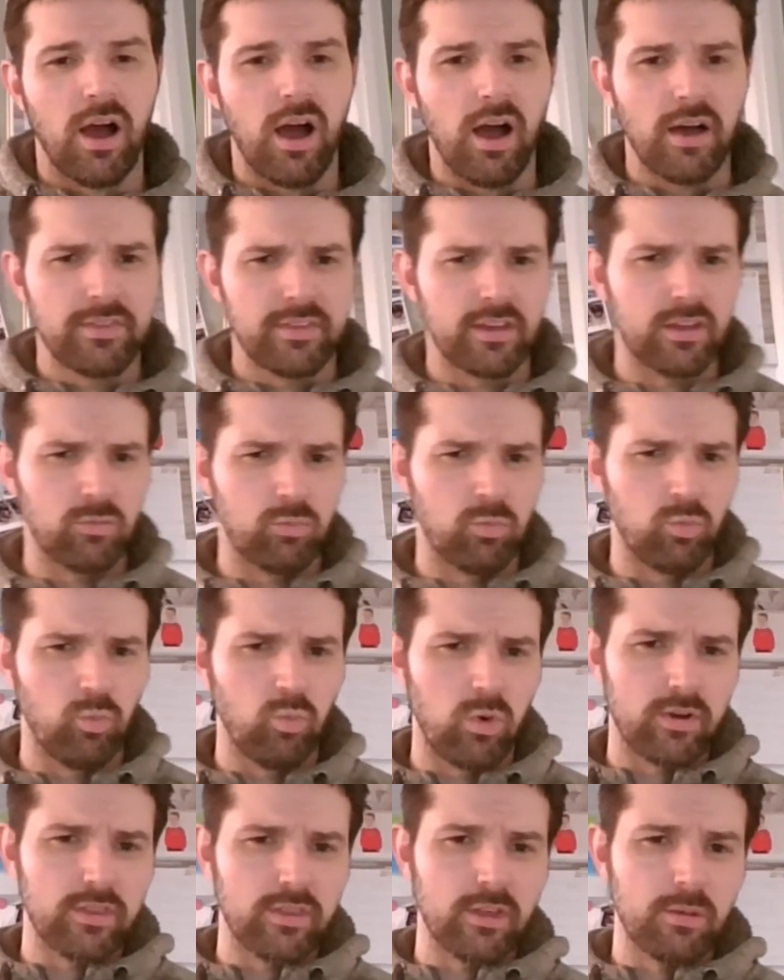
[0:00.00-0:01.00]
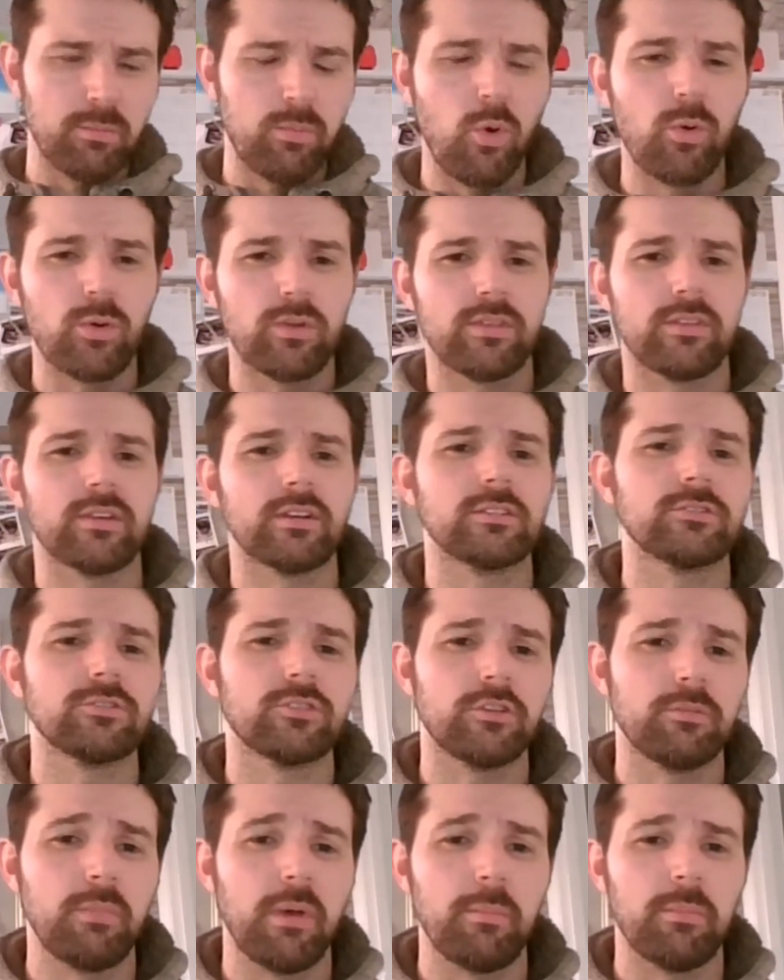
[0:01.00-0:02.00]
I think one of the important things
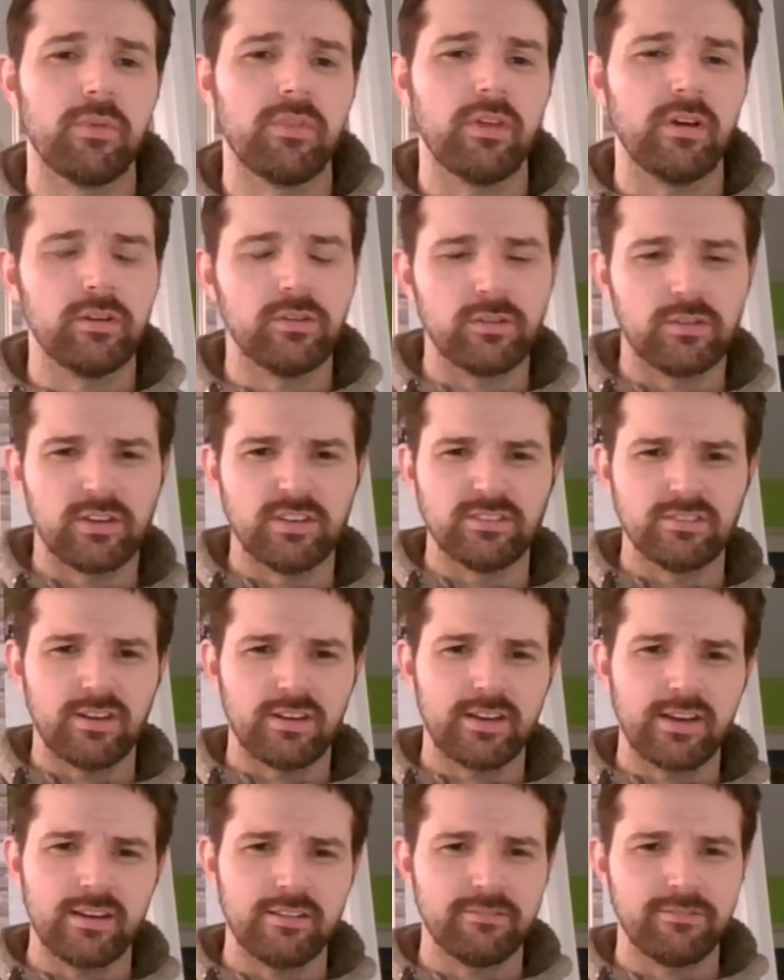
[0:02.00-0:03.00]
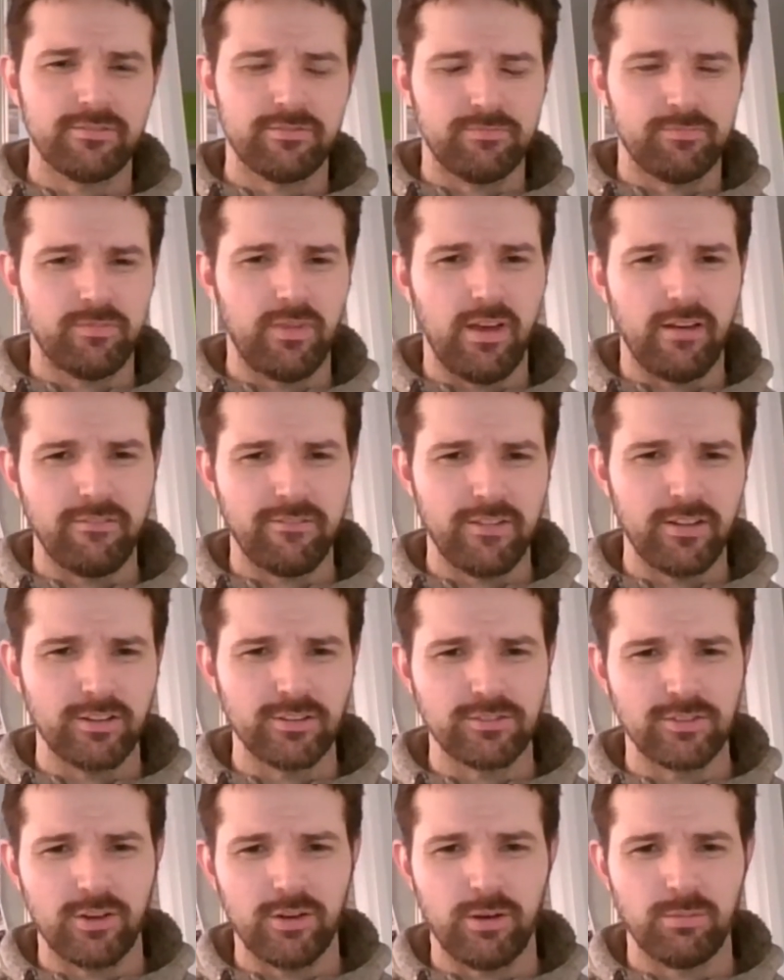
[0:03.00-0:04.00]
to remember, though, because I feel
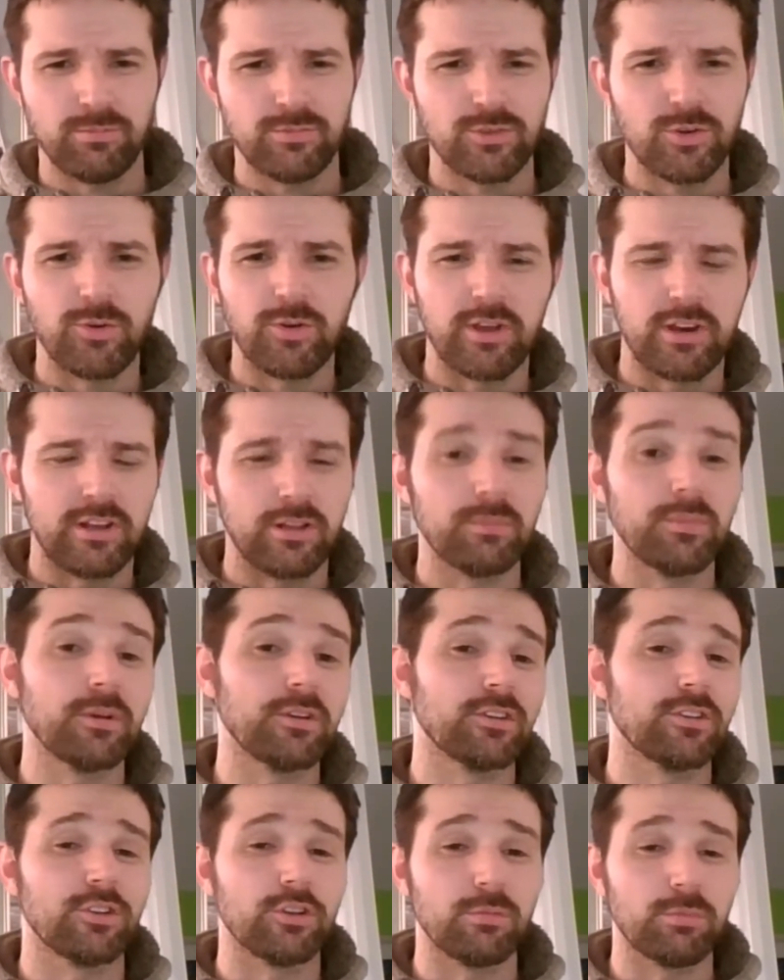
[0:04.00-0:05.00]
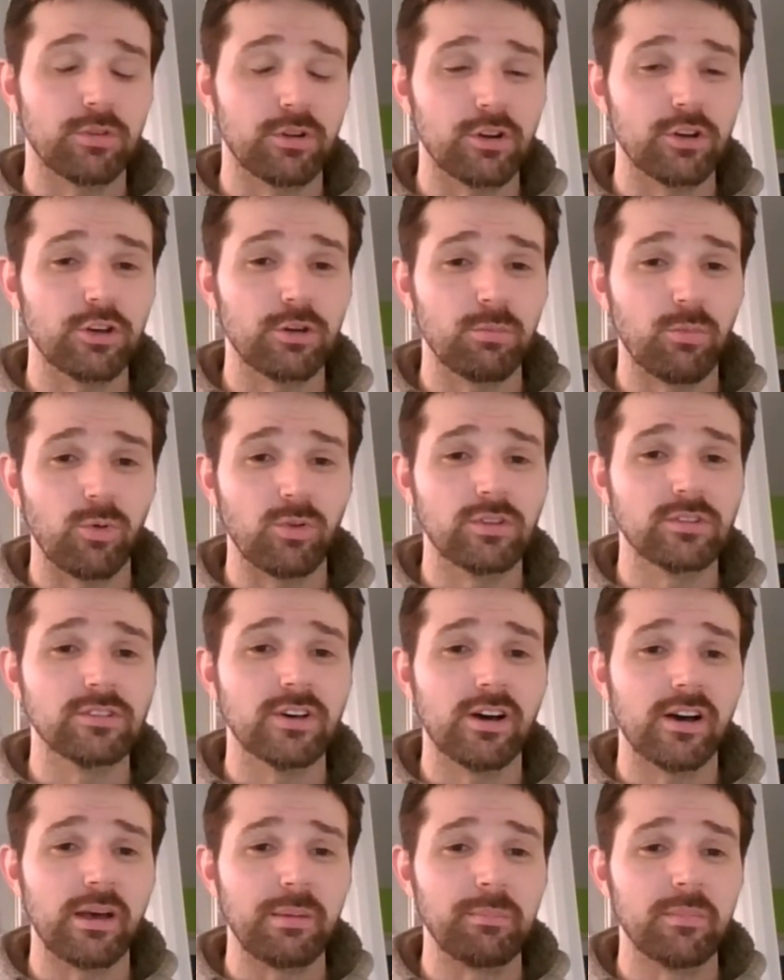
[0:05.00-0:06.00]
as though I'm talking a little bit doom and gloom all the
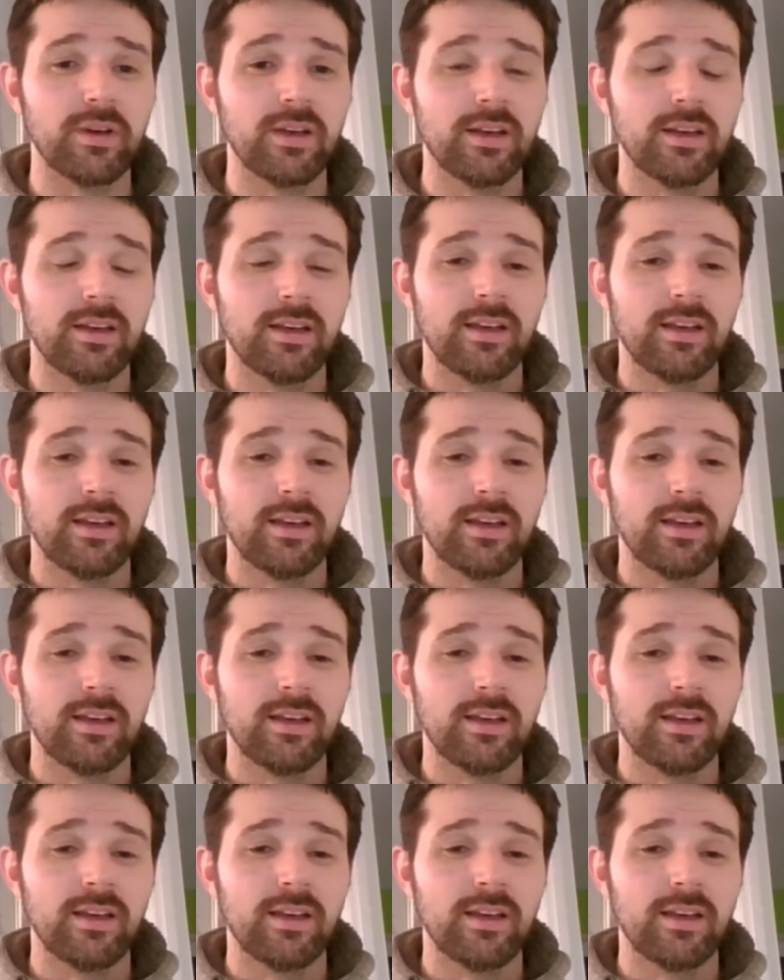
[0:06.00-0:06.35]
time,